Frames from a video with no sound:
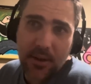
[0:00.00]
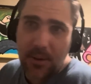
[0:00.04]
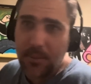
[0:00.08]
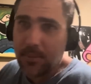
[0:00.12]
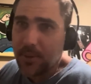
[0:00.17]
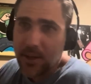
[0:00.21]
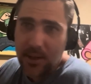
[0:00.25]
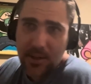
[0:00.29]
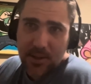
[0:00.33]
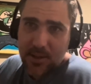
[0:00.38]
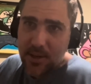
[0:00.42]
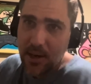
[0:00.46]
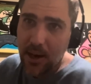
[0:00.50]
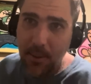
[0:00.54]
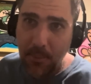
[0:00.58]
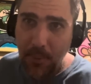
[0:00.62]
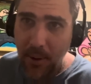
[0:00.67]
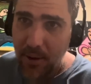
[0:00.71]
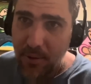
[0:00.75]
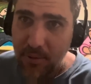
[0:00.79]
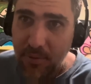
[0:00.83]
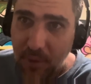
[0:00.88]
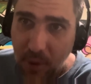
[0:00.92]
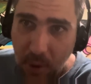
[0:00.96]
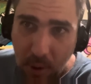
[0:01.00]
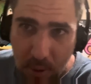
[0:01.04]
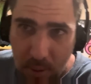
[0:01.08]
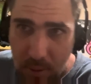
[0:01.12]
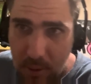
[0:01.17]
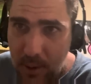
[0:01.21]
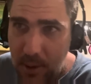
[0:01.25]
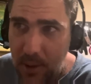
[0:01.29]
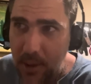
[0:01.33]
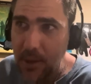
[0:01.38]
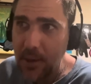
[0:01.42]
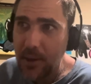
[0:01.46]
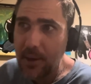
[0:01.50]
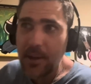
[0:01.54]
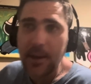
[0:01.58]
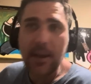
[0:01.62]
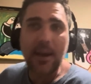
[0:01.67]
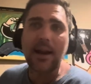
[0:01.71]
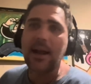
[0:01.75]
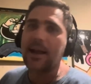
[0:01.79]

I mean, it's not my fault. And